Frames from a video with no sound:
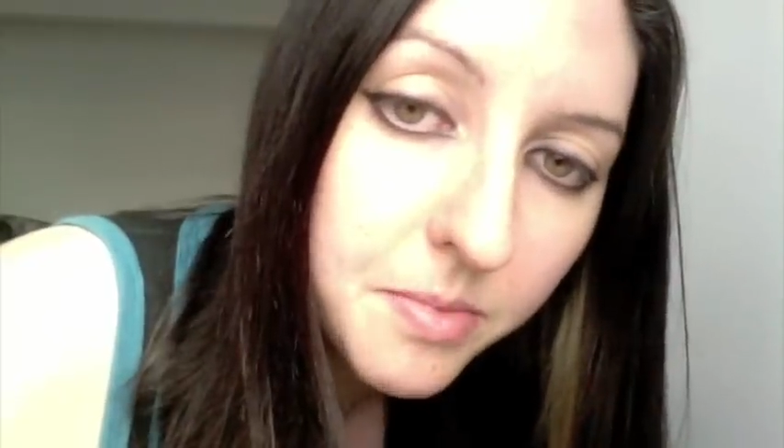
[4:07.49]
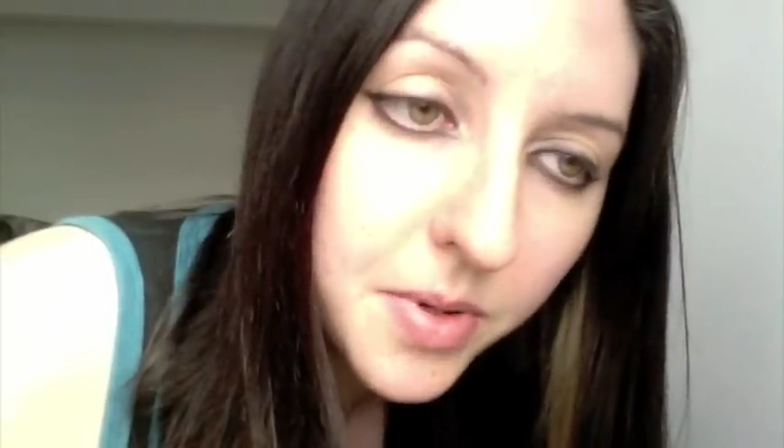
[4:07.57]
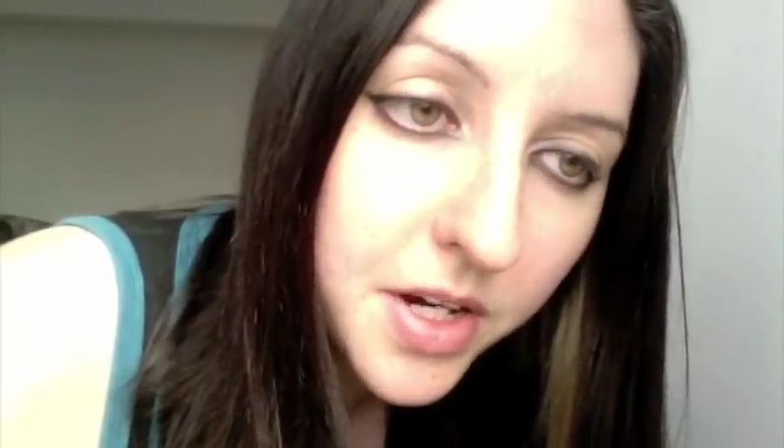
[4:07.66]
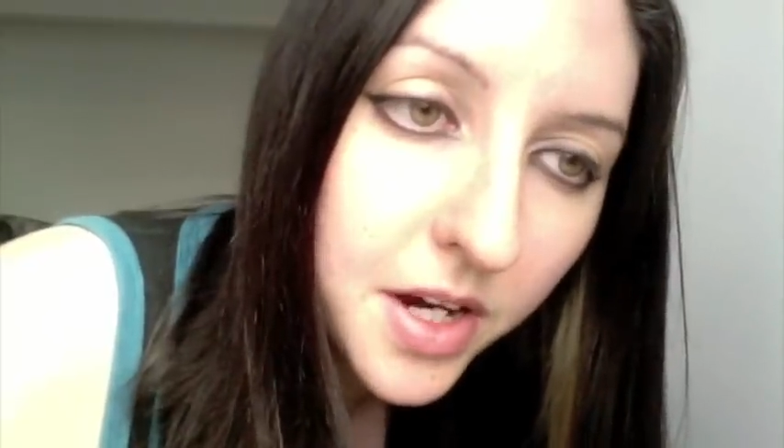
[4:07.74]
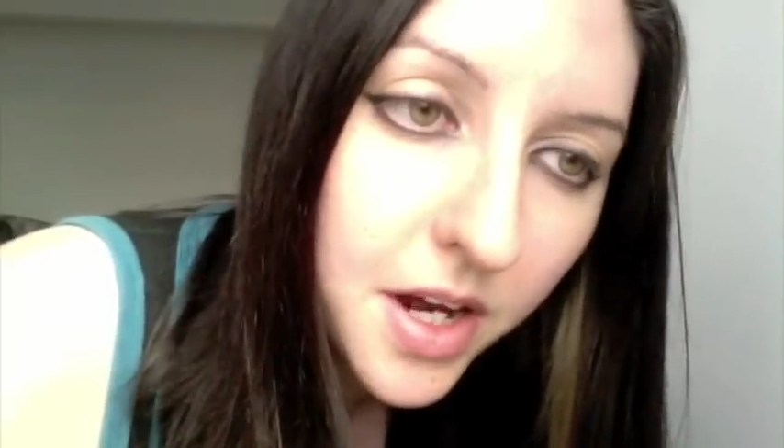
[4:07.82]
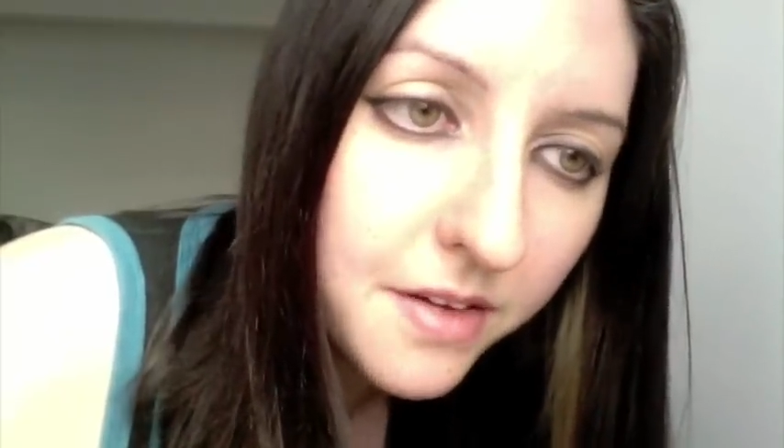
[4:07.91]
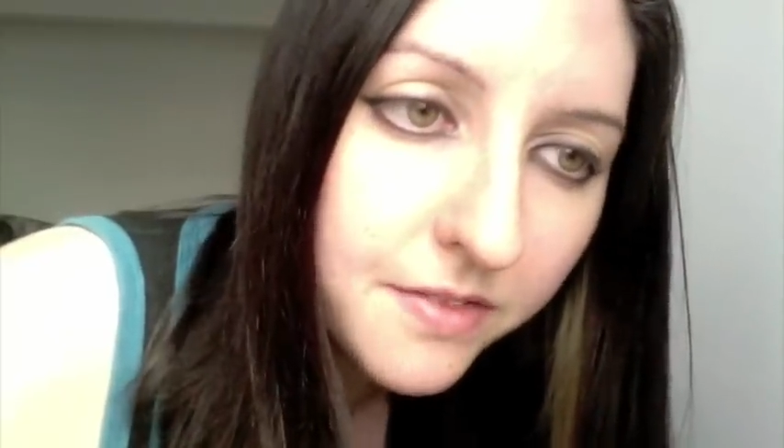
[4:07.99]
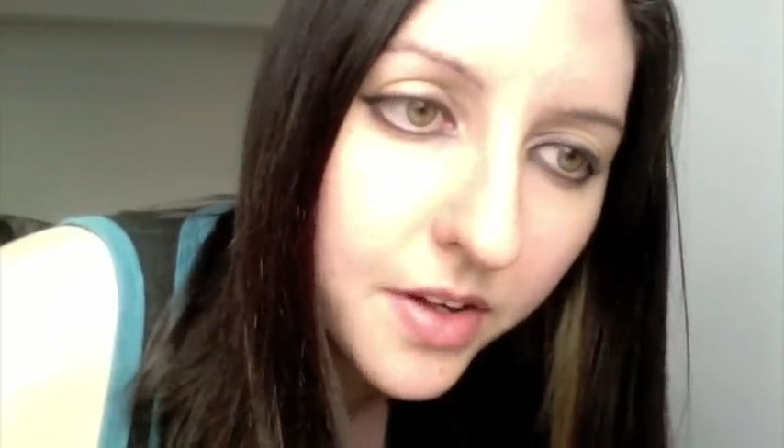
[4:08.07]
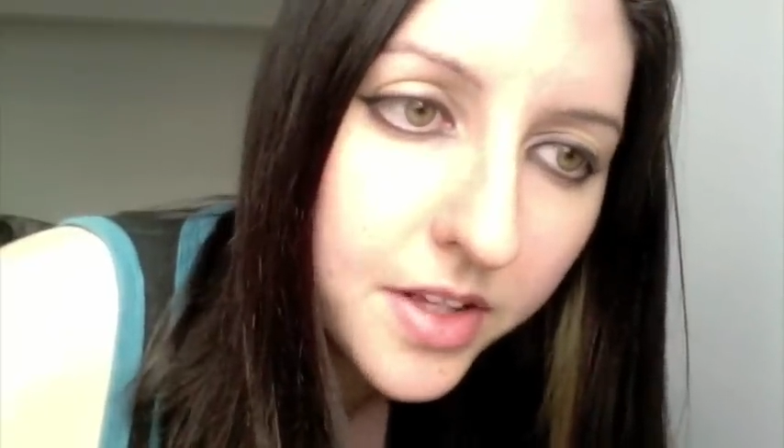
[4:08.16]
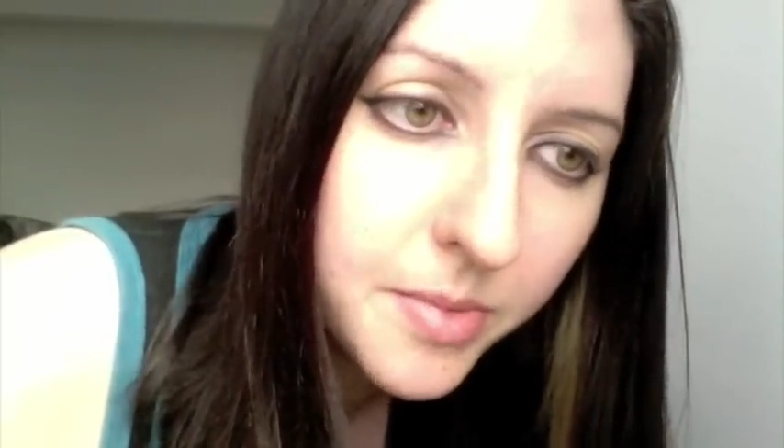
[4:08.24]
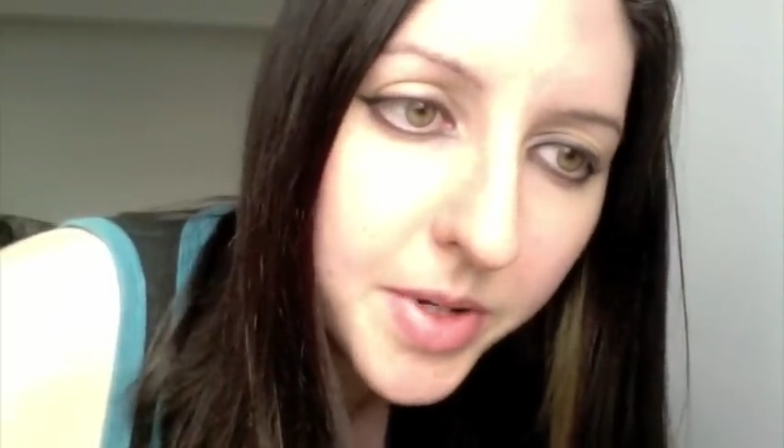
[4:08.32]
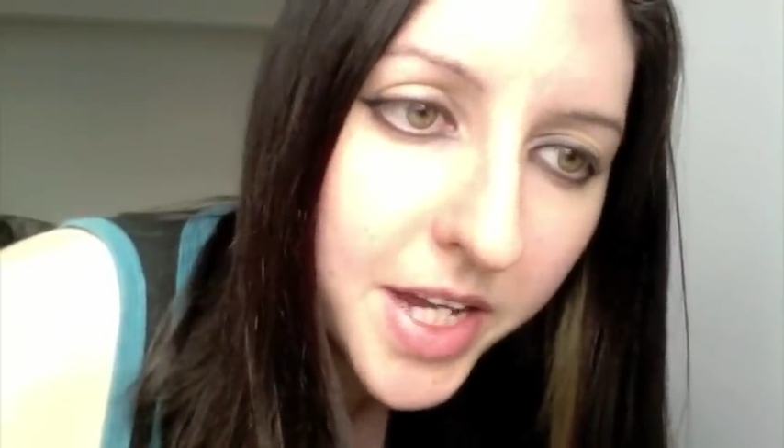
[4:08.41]
but I can't
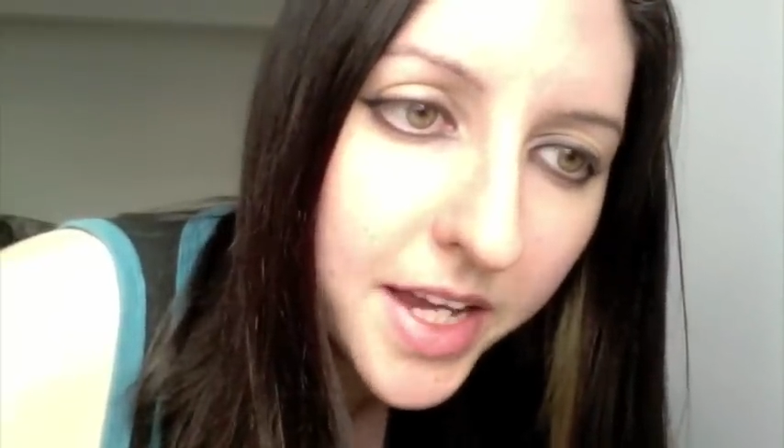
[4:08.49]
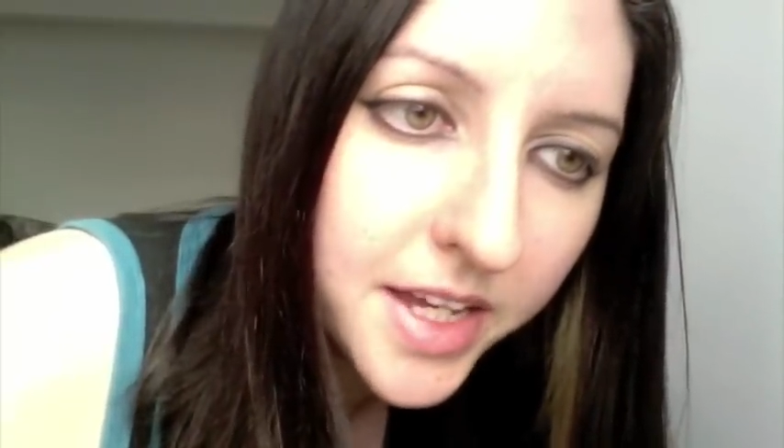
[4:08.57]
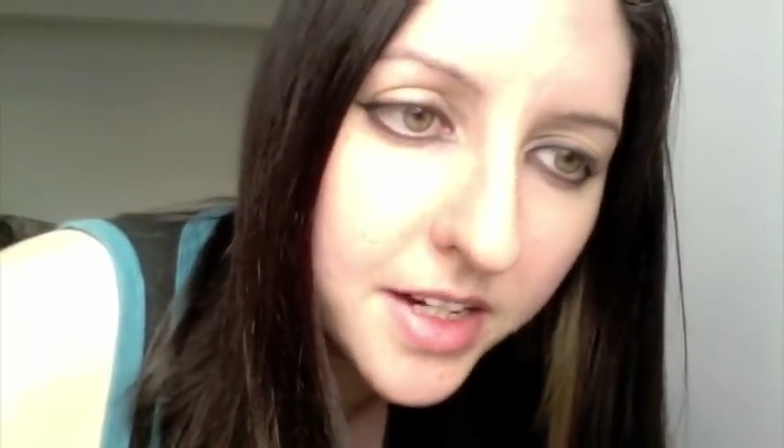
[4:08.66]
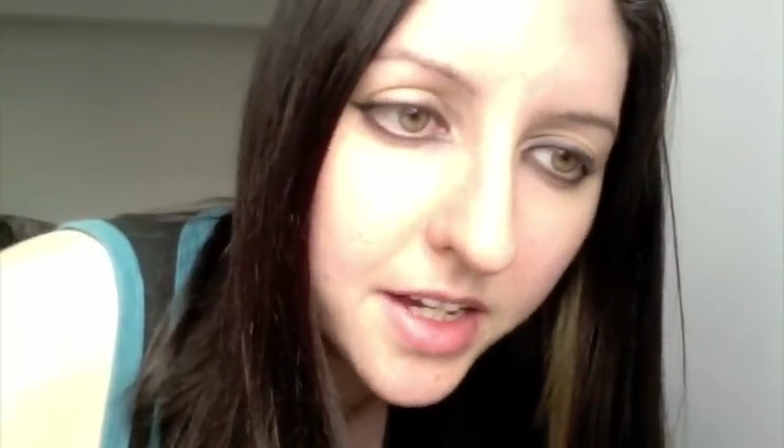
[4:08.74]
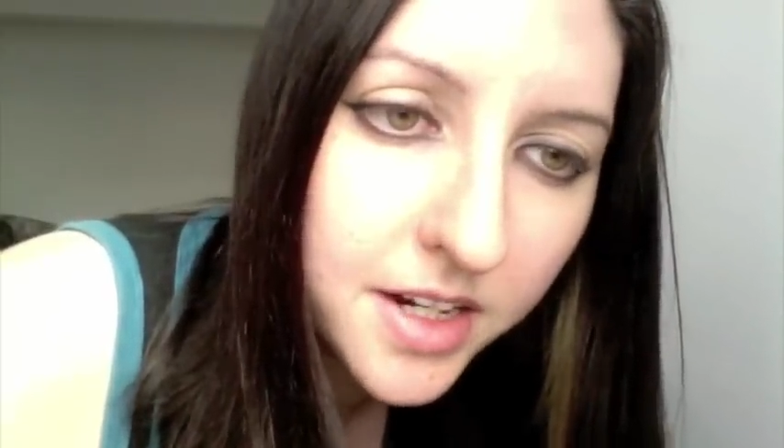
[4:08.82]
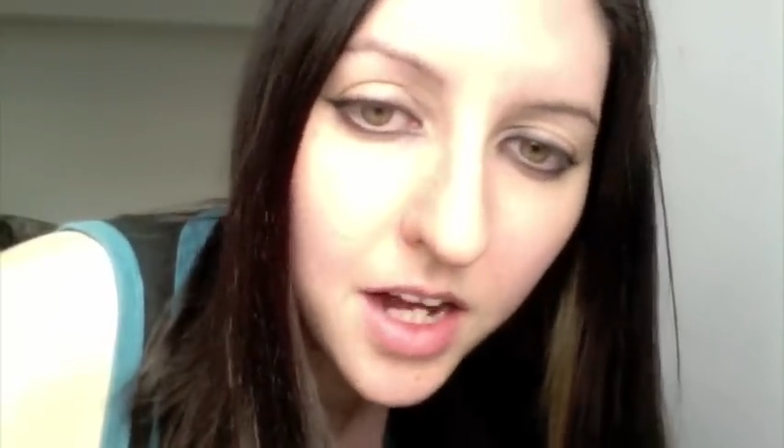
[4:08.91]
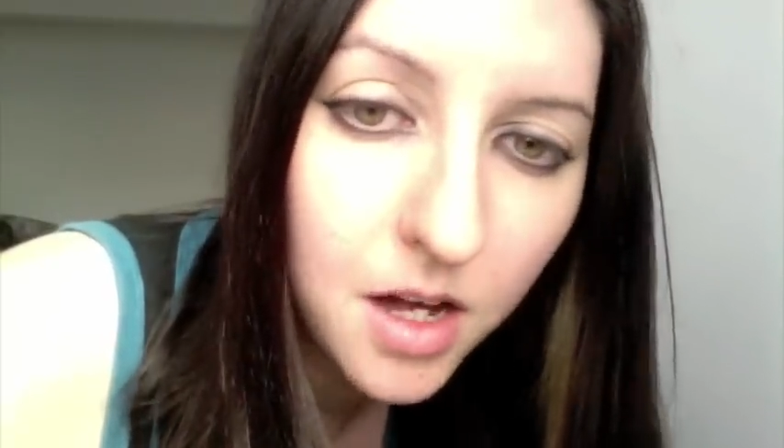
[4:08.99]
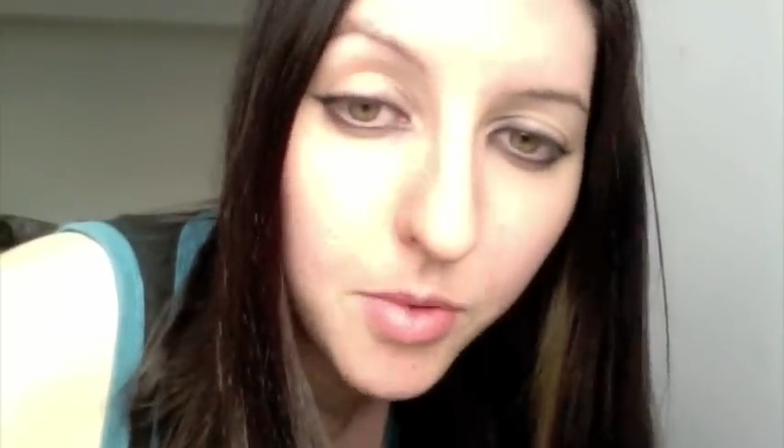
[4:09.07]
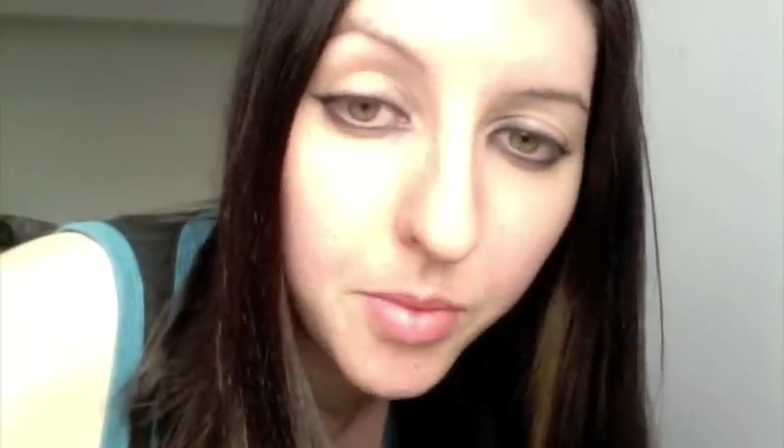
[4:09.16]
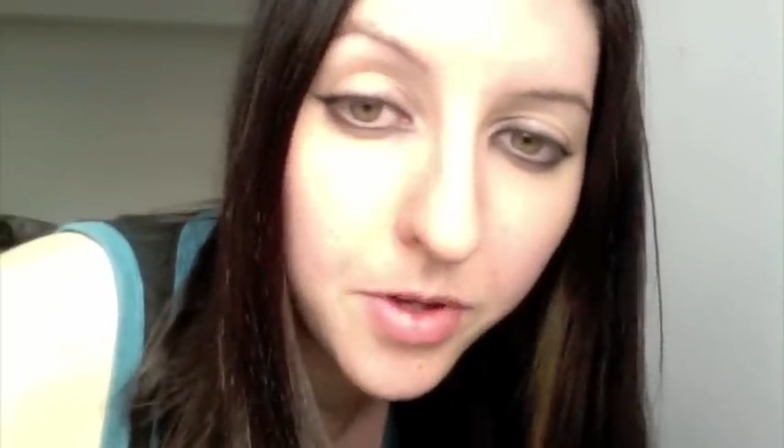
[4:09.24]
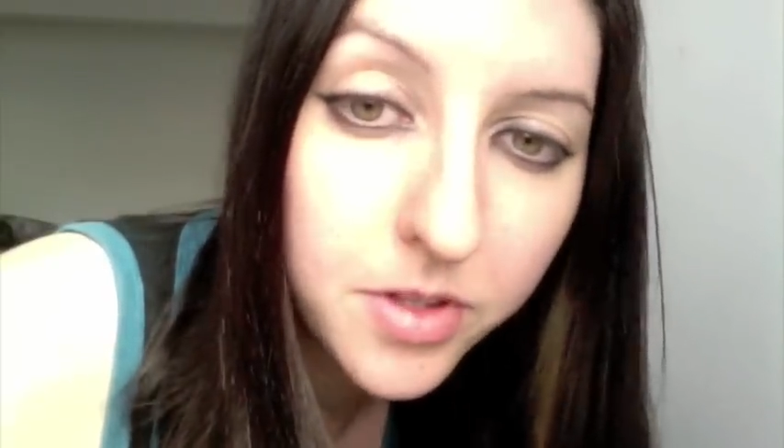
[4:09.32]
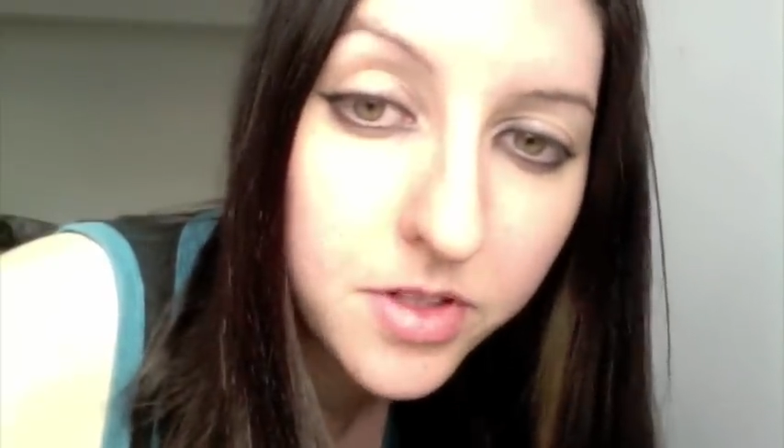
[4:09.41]
find them again and I can't
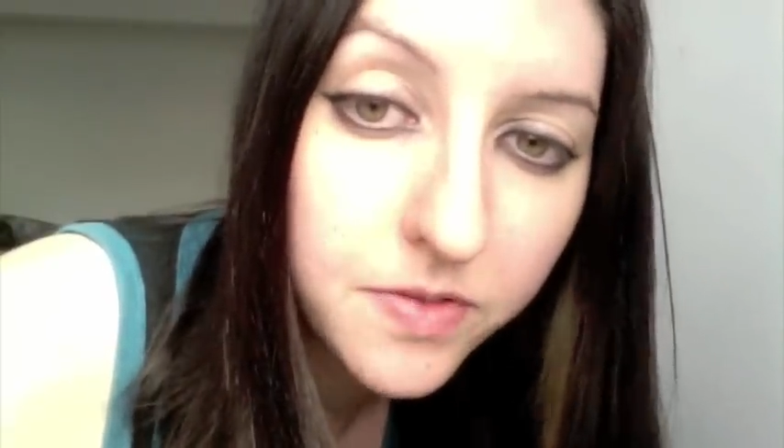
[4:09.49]
be bothered